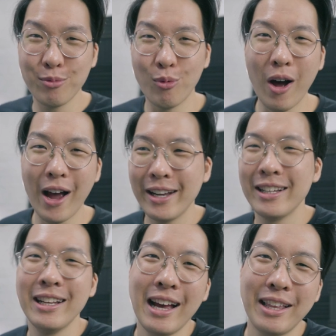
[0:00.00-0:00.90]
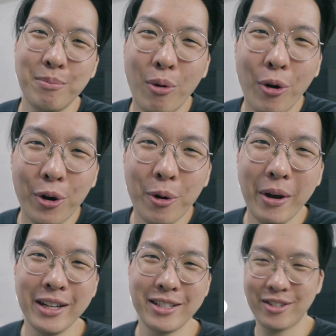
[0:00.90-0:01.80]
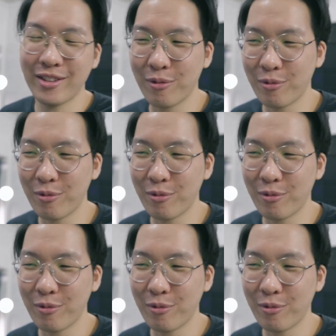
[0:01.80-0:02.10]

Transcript: wide at the bottom, and it's just like